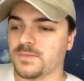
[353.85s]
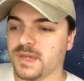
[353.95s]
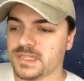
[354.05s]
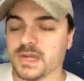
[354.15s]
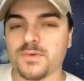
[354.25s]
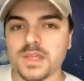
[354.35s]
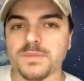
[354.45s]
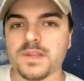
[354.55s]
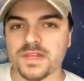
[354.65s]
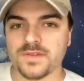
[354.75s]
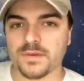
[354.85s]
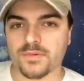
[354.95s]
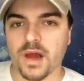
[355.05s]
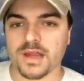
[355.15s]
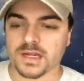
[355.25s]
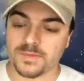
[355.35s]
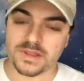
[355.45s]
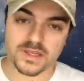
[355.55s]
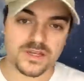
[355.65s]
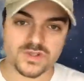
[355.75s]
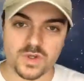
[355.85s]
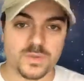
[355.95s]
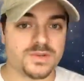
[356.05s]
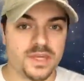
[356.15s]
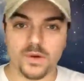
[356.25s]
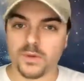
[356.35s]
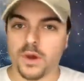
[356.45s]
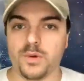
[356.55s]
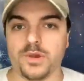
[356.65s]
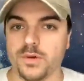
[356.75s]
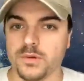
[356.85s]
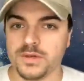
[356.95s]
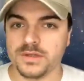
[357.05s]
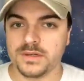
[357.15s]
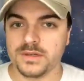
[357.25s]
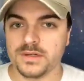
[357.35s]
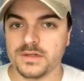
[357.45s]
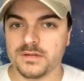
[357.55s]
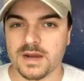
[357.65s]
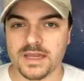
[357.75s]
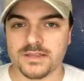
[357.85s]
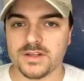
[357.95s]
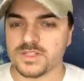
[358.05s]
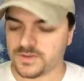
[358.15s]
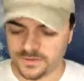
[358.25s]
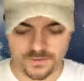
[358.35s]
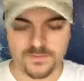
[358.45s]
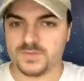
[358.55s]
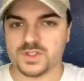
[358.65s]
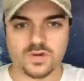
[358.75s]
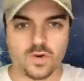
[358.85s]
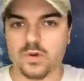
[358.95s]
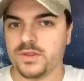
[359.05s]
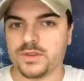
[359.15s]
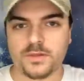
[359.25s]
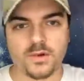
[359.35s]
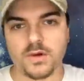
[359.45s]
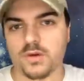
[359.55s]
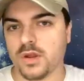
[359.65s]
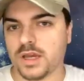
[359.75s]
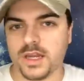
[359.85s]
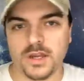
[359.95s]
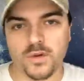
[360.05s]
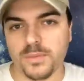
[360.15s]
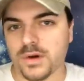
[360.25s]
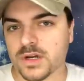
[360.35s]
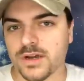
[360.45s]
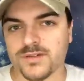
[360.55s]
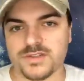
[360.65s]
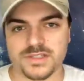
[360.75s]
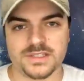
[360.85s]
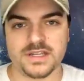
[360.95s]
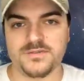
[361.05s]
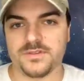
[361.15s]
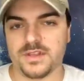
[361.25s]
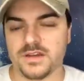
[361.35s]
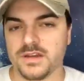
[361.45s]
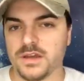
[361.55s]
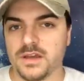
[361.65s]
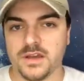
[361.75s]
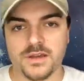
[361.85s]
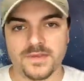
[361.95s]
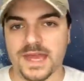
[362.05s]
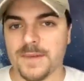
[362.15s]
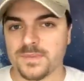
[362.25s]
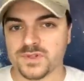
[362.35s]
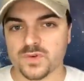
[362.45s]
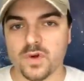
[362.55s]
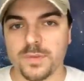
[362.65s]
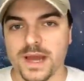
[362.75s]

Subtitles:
because I really believe in the product. But the consumers, they don't know you, right? They're just scrolling through, looking at new book covers and stuff, and then they happen to scroll